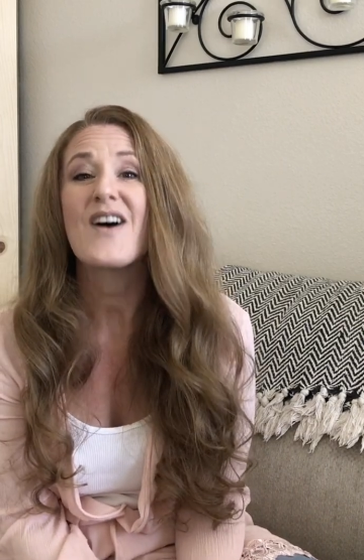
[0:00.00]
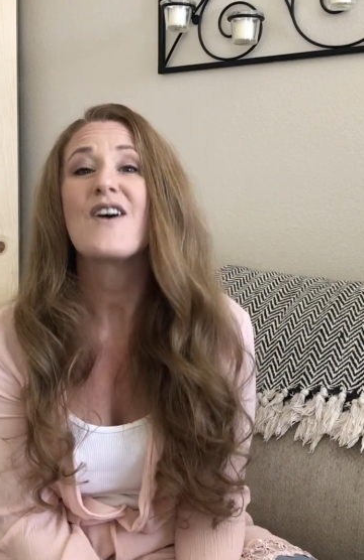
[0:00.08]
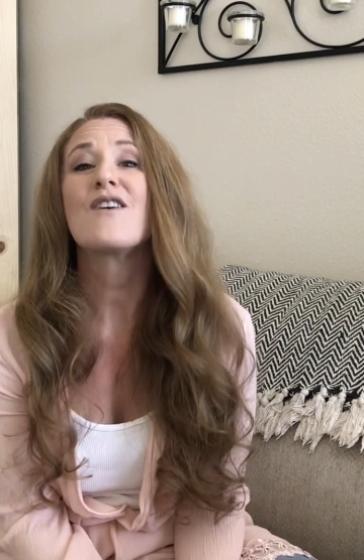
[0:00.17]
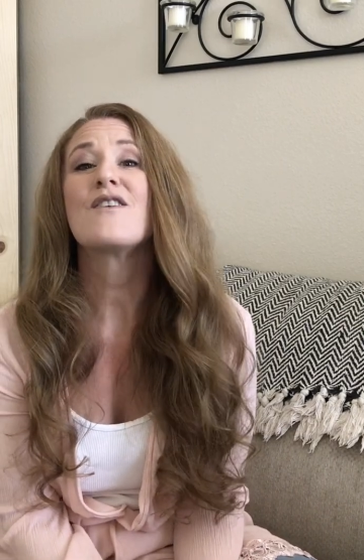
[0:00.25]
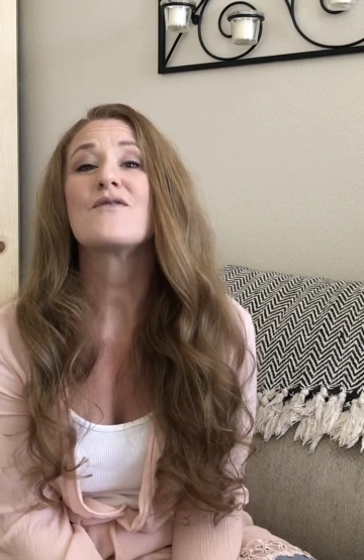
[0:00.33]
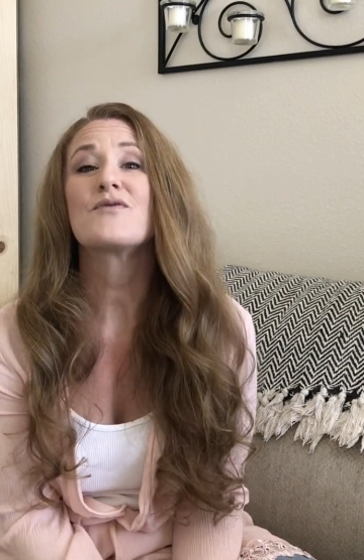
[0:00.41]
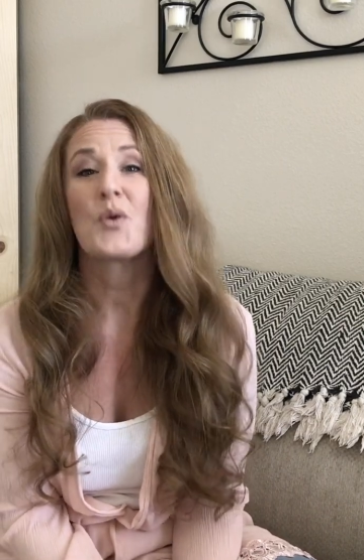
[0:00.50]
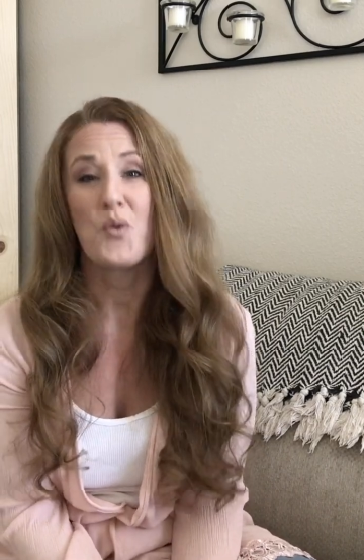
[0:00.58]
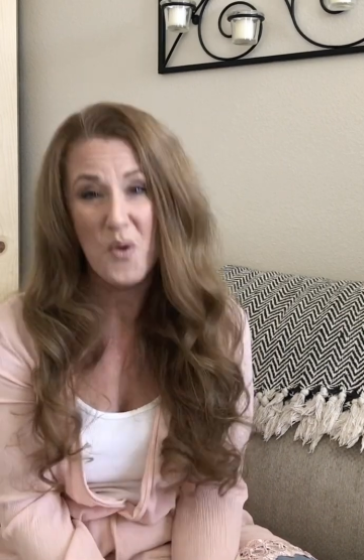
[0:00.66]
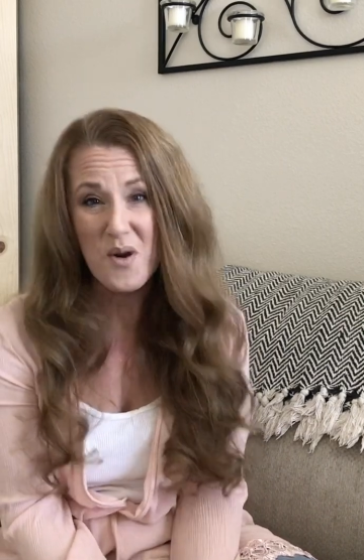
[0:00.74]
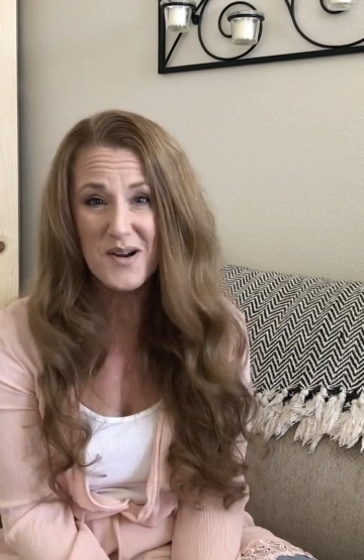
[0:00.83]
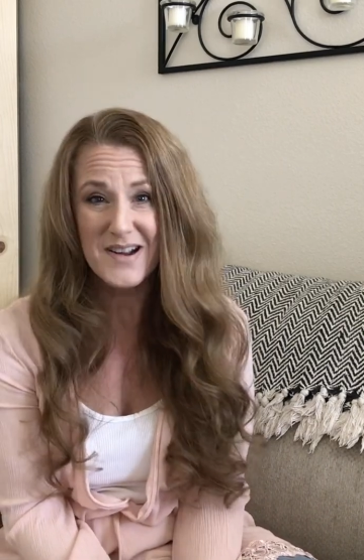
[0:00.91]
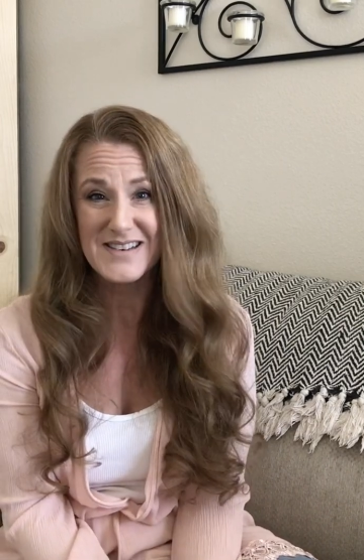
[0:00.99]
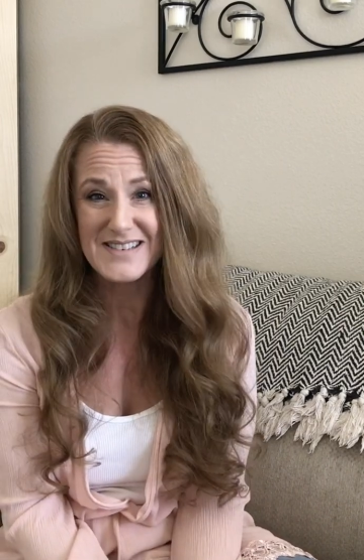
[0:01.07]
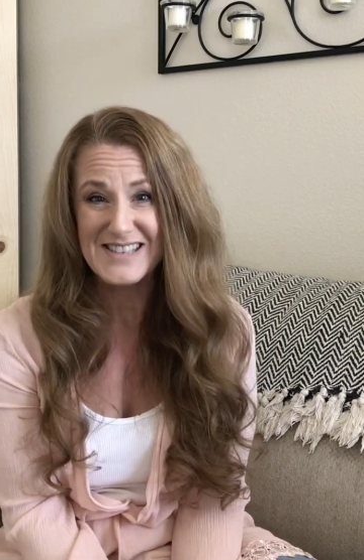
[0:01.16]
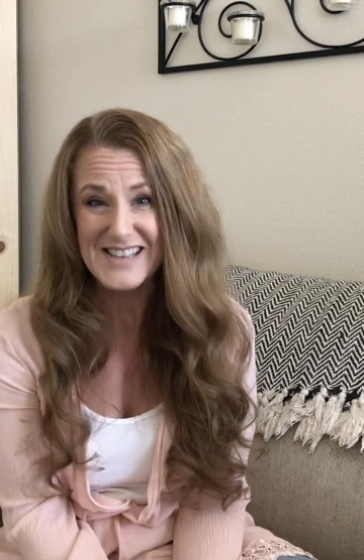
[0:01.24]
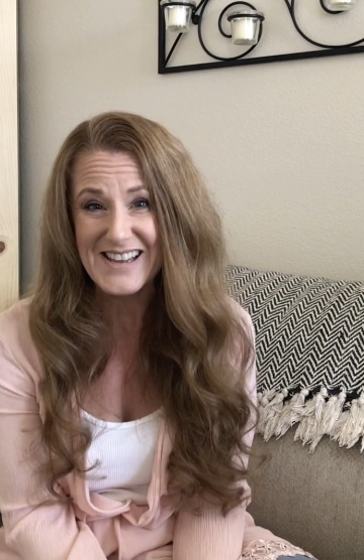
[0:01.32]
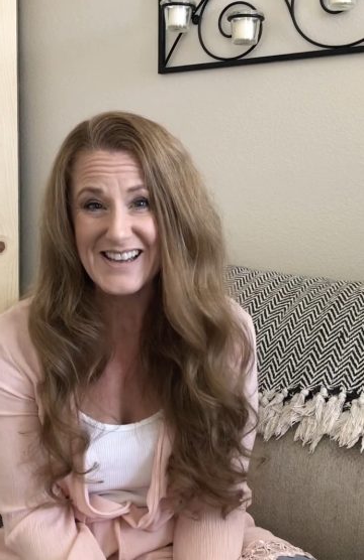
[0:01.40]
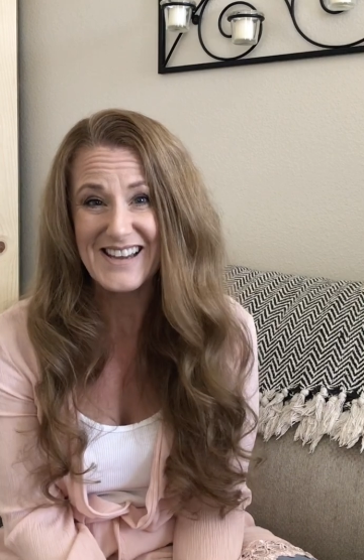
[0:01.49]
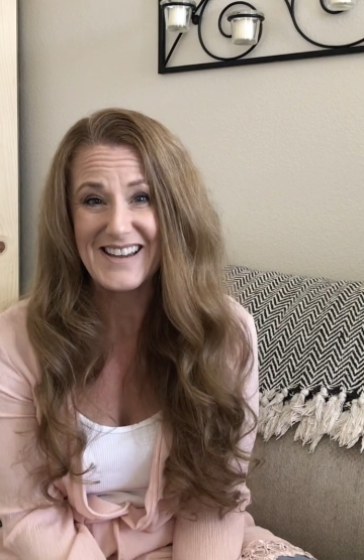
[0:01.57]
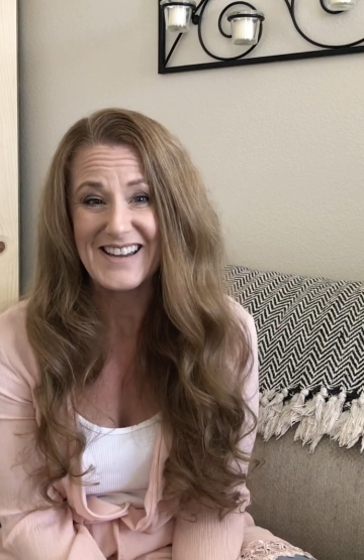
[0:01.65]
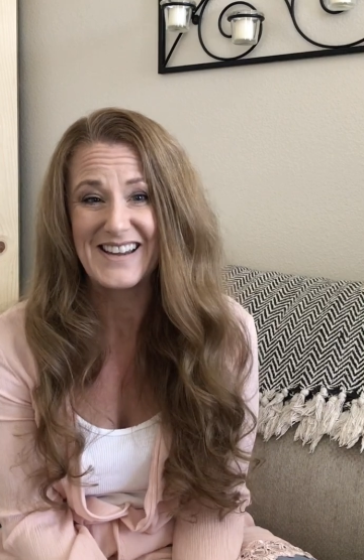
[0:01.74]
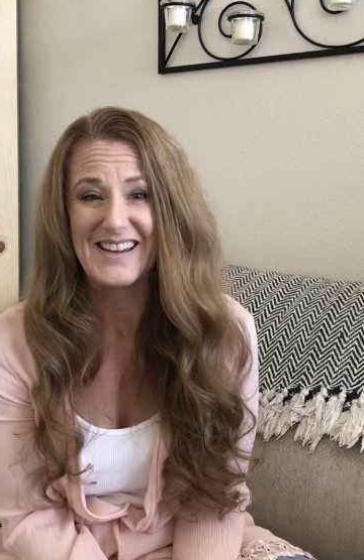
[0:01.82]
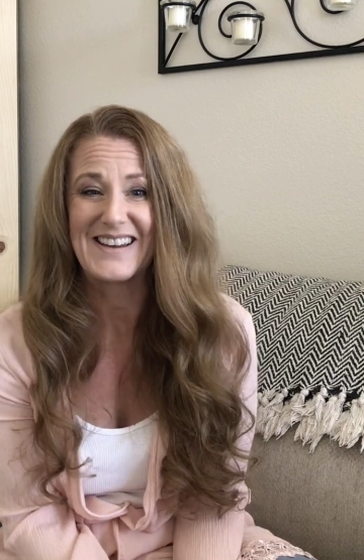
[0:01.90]
of
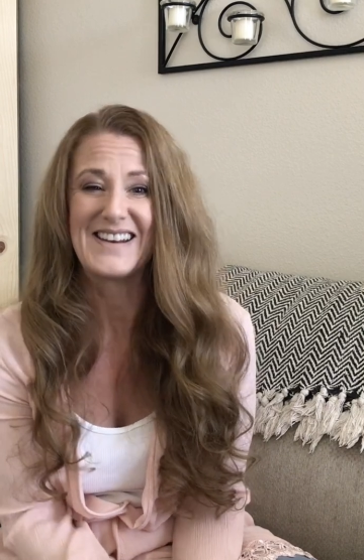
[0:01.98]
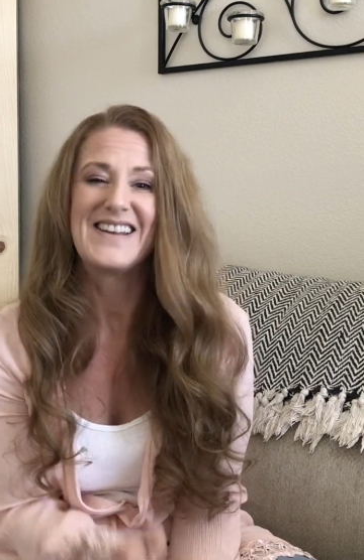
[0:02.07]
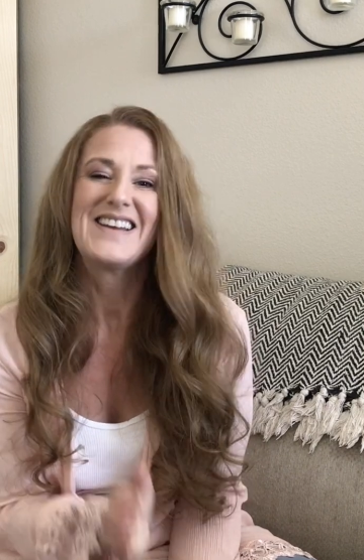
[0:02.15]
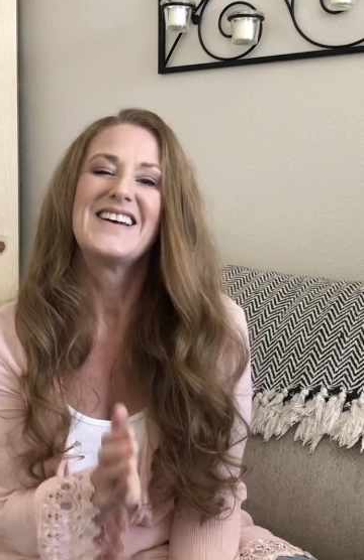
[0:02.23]
quarantine.